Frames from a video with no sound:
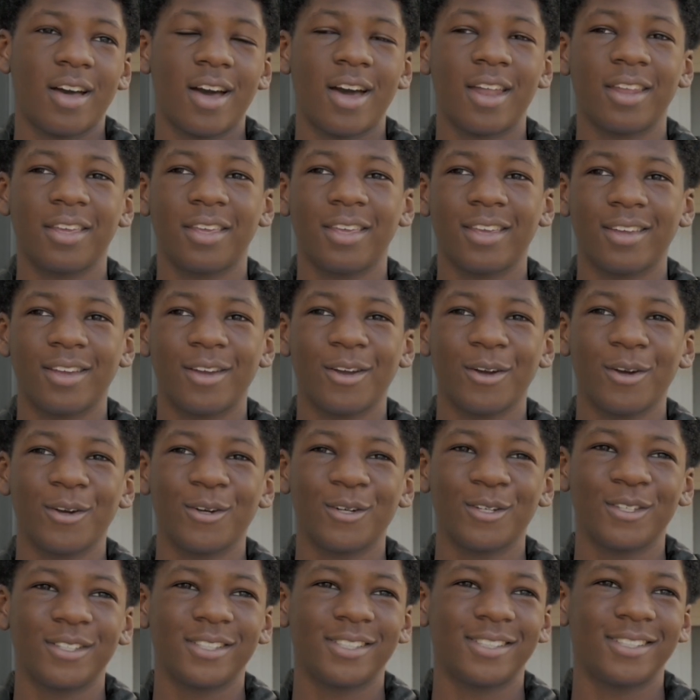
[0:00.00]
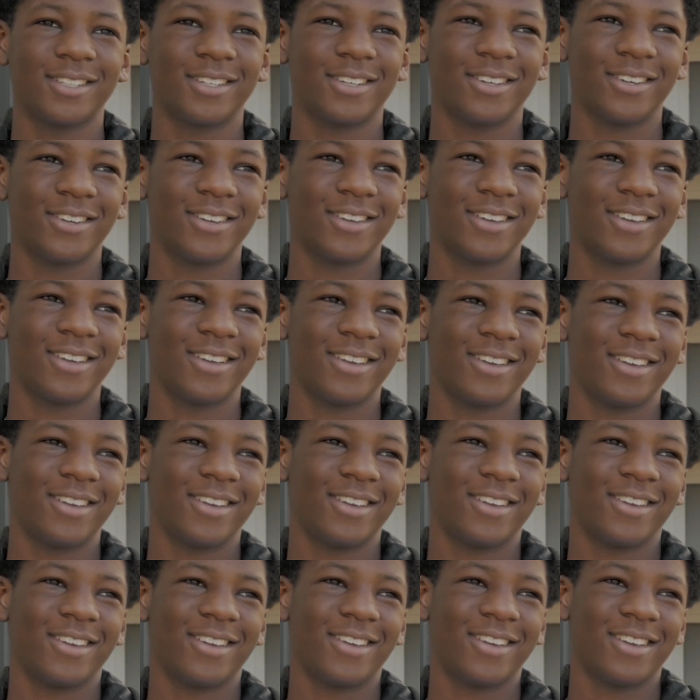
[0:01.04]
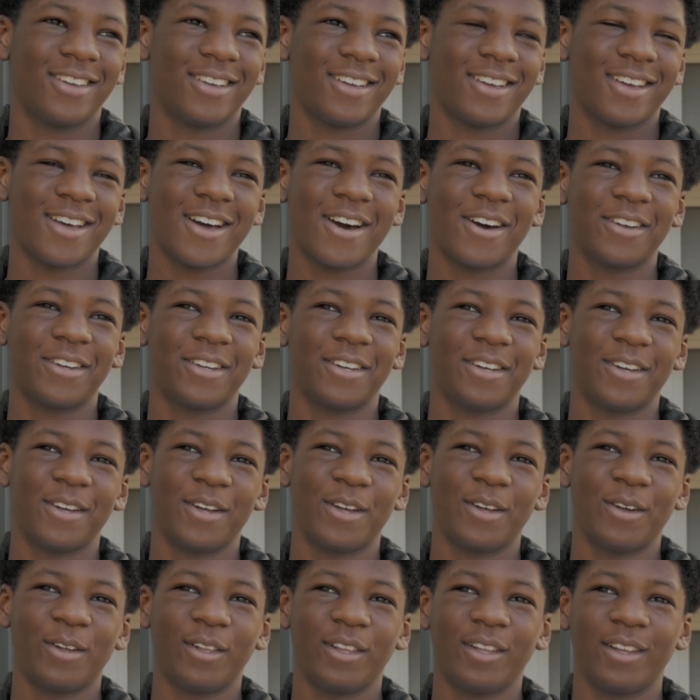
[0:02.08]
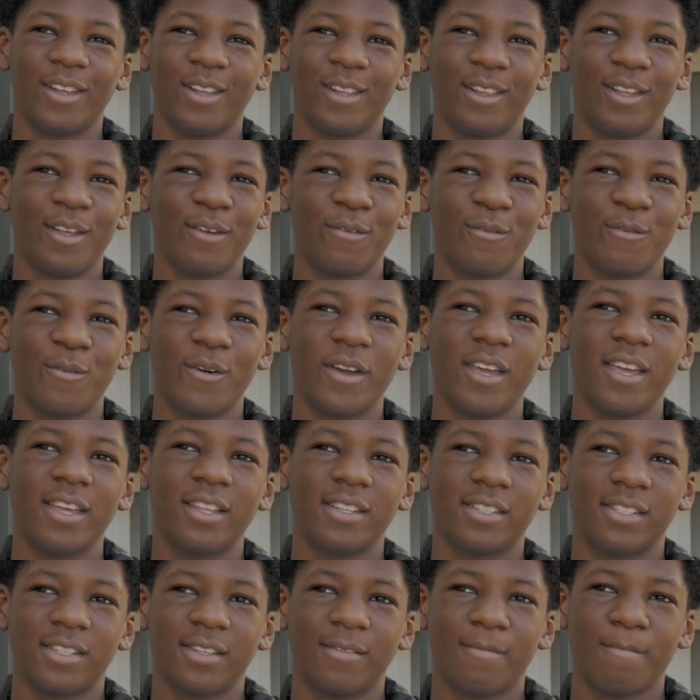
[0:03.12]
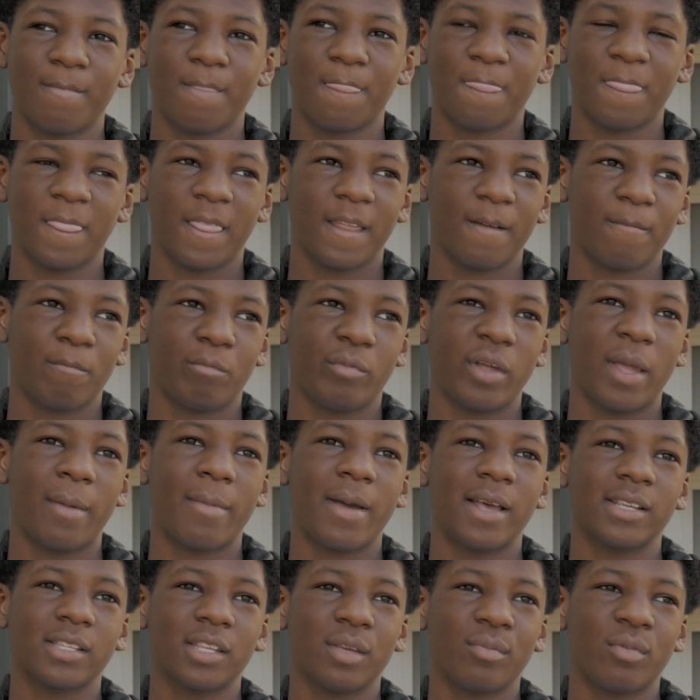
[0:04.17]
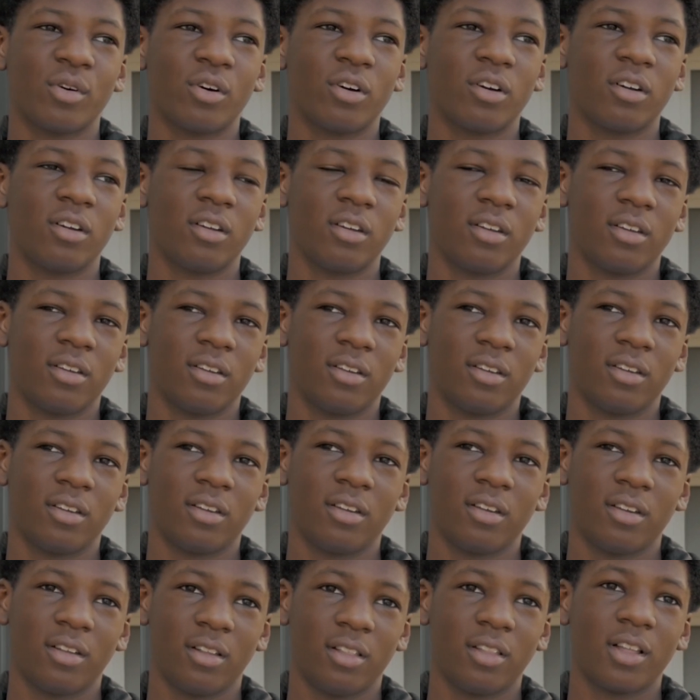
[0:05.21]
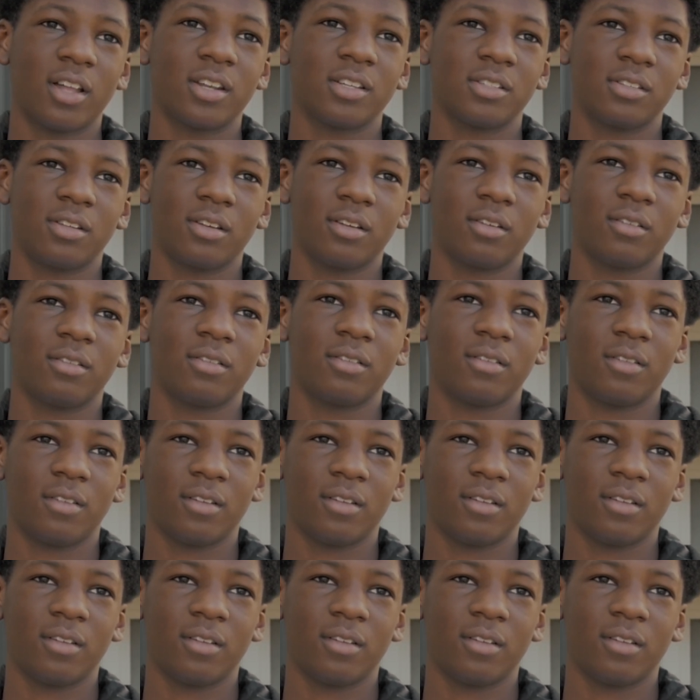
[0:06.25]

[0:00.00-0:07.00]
how to get girls, how to lift weights, play basketball, a lot of stuff.